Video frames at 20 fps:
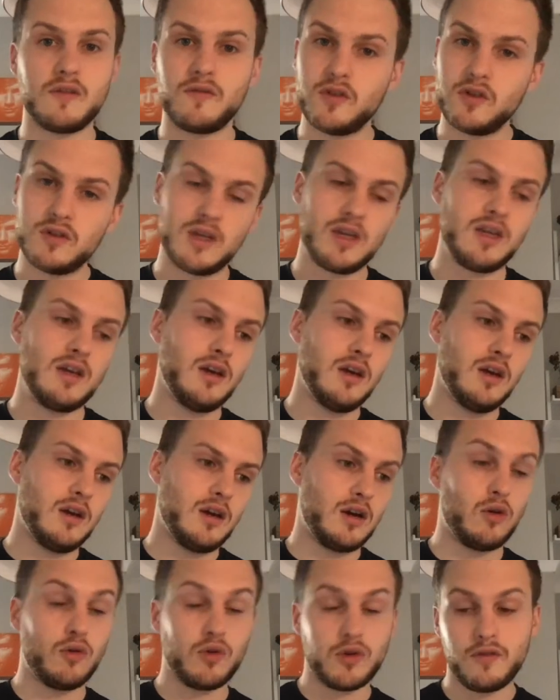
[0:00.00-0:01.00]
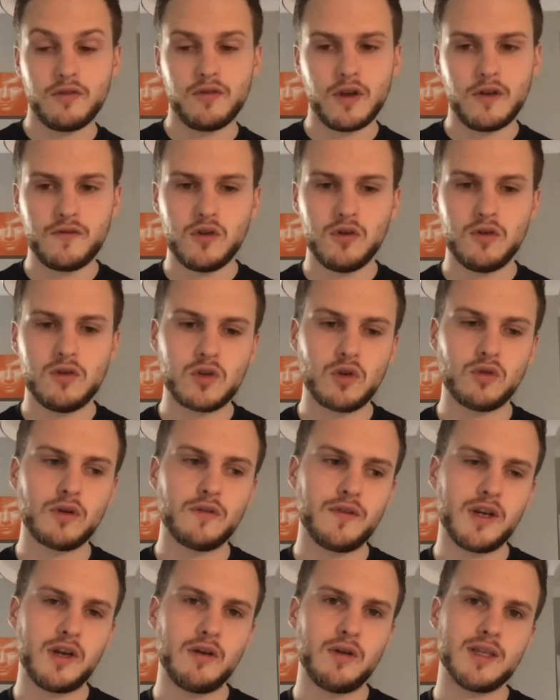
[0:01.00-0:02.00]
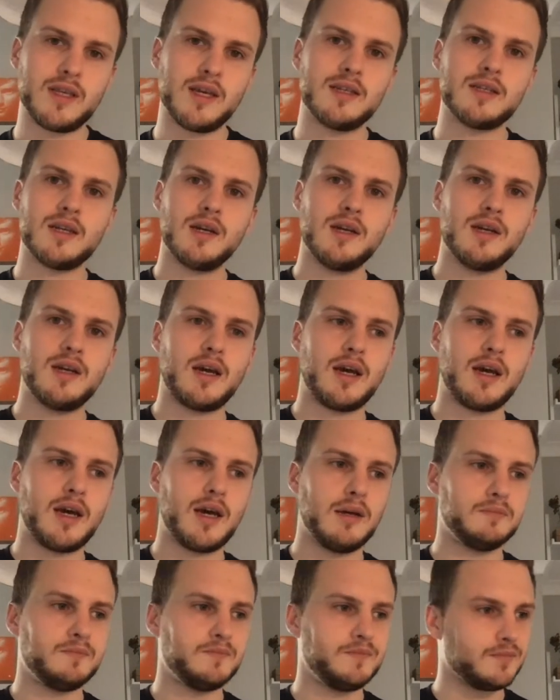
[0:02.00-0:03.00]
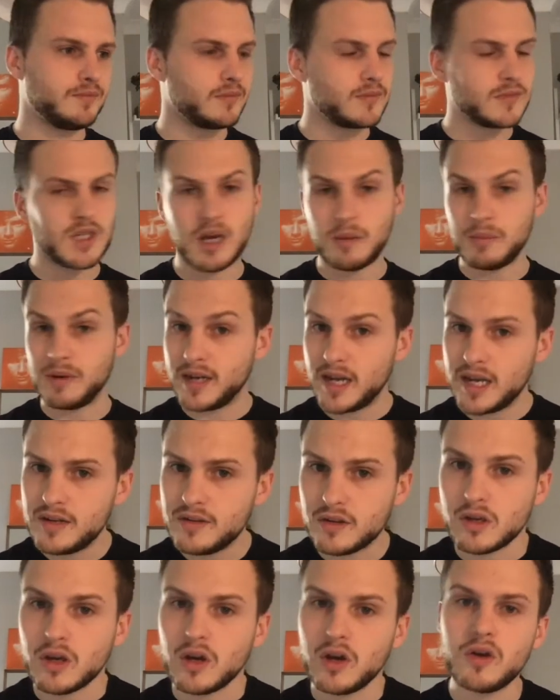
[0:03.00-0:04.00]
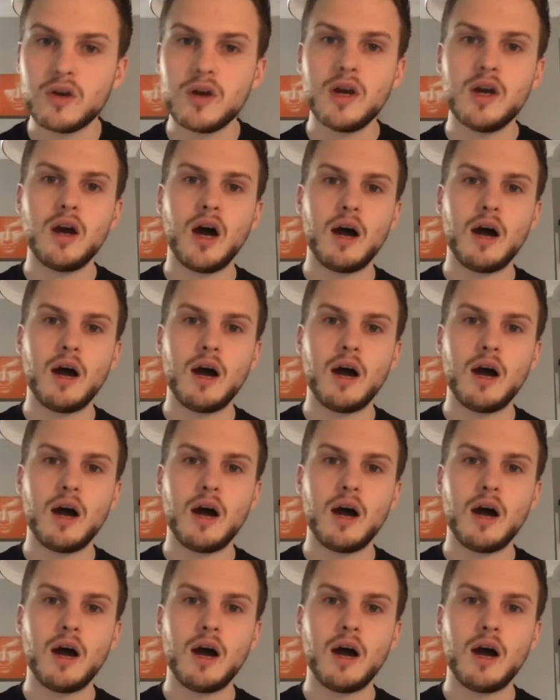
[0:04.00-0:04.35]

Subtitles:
If you see, or if you saw a video I did a couple of days ago,